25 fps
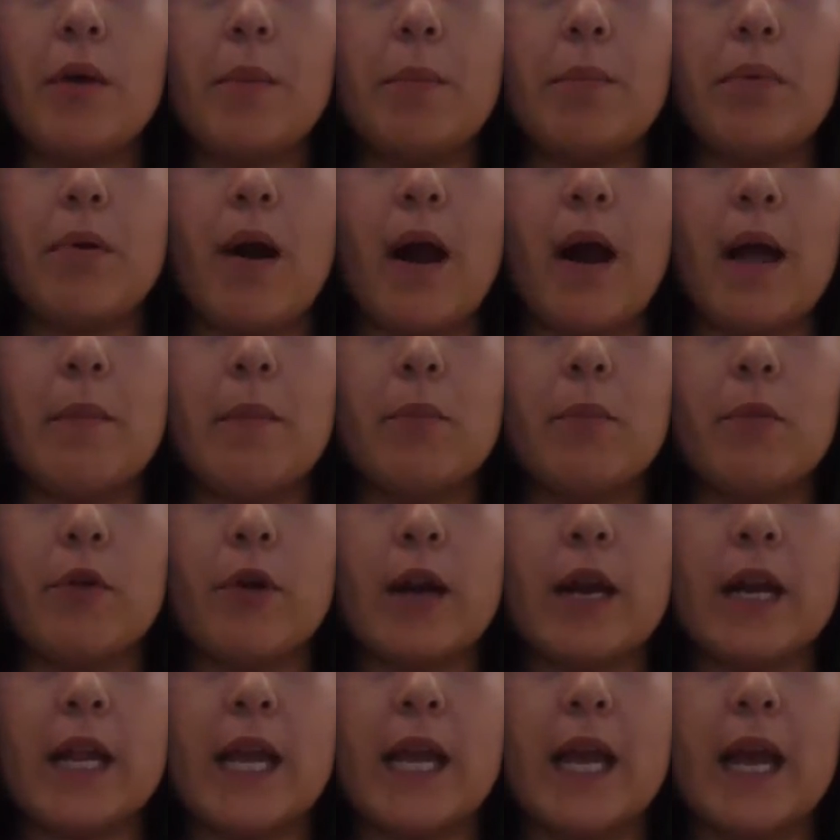the prime
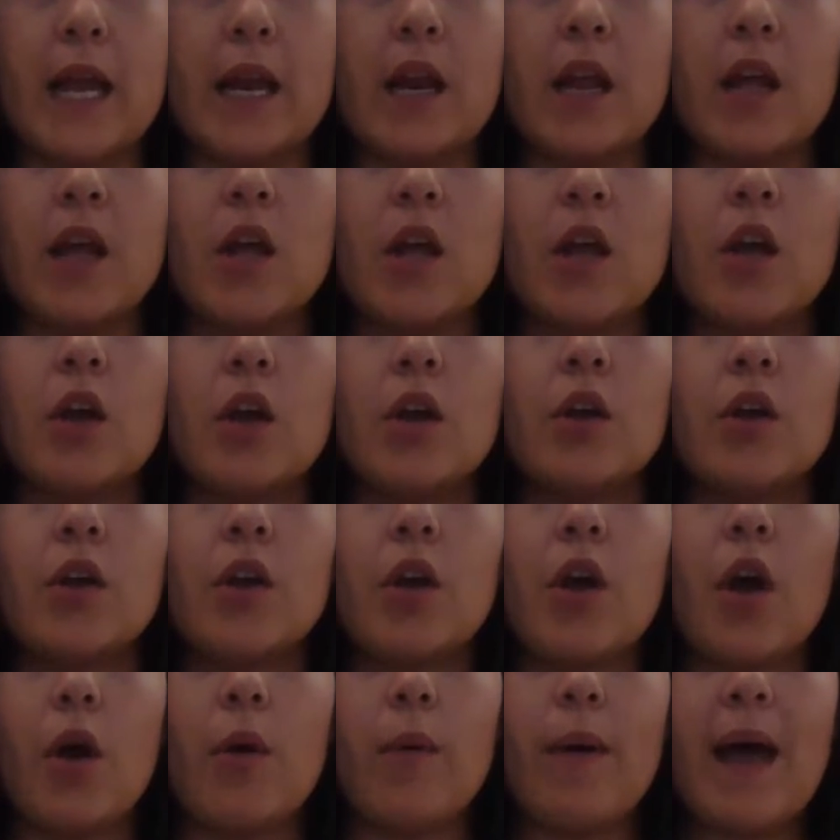meridian.
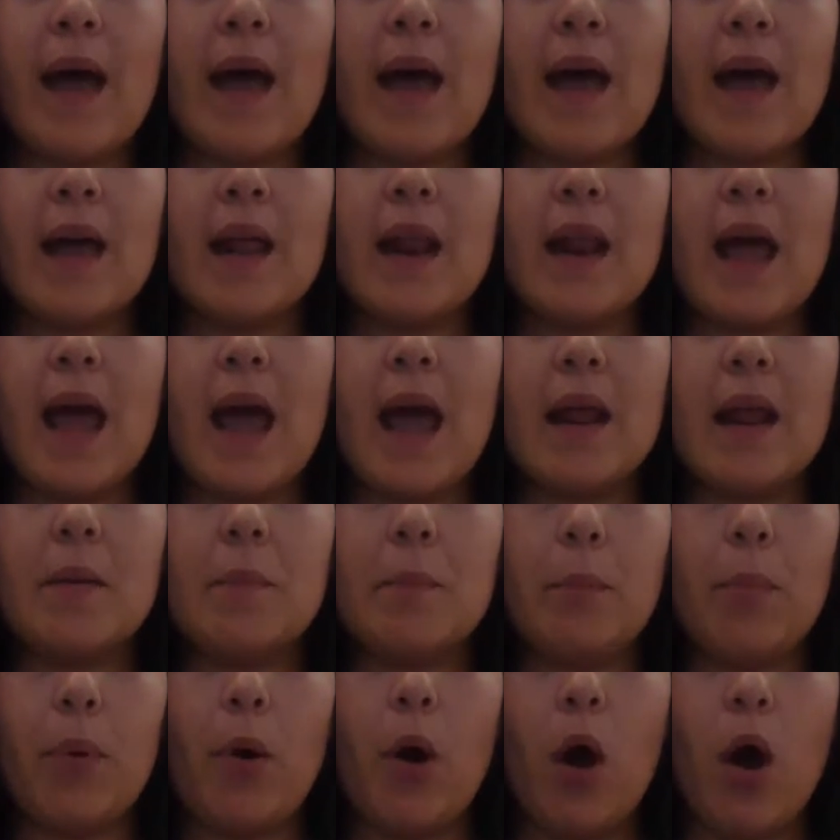Go ahead
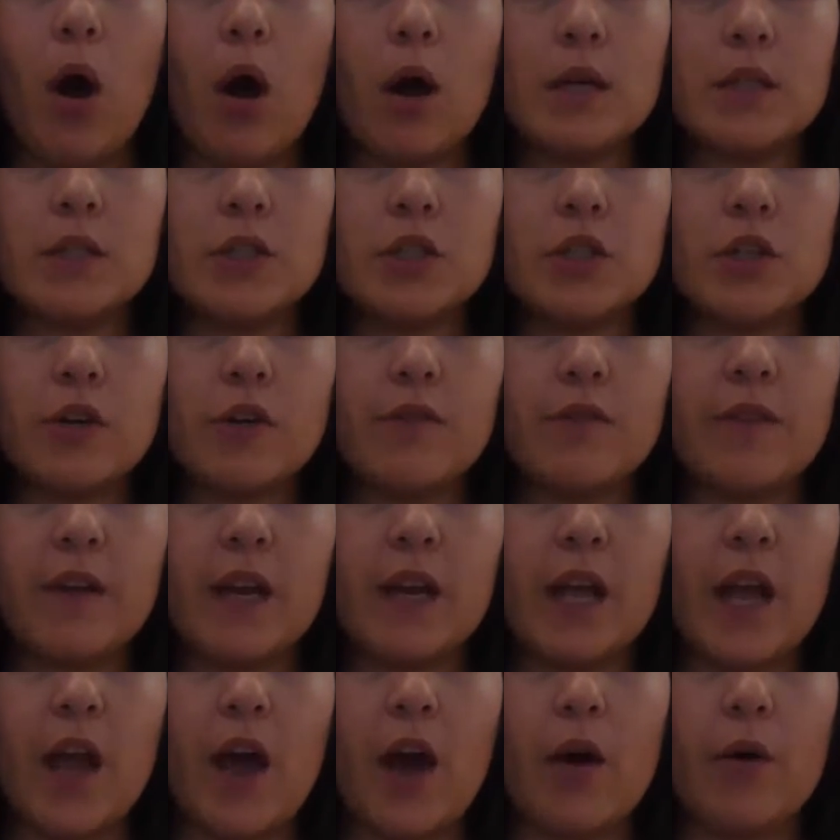and pause your
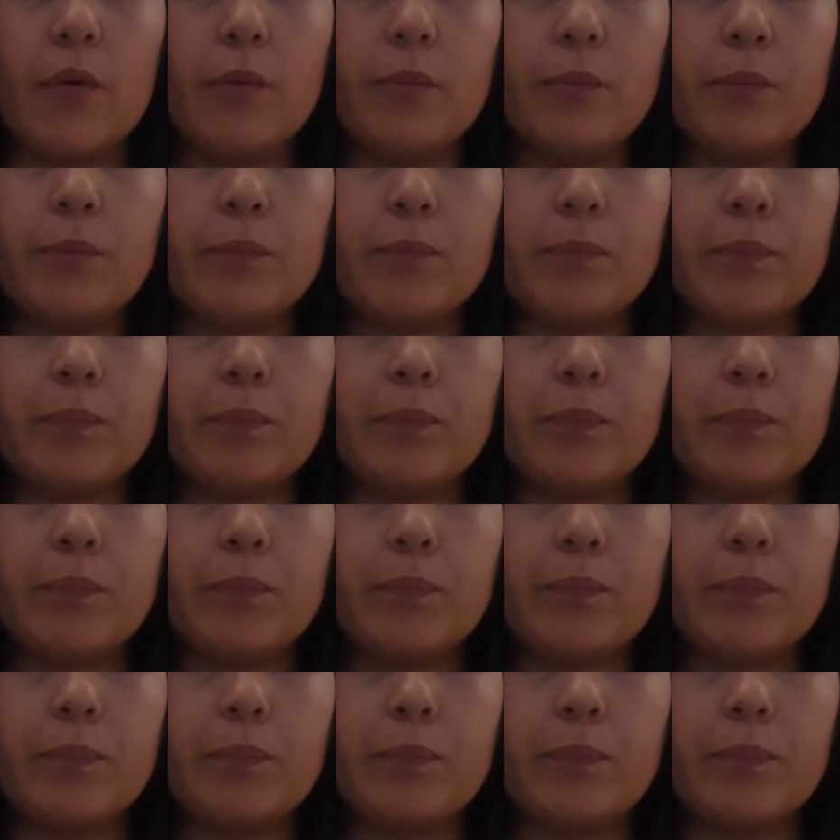video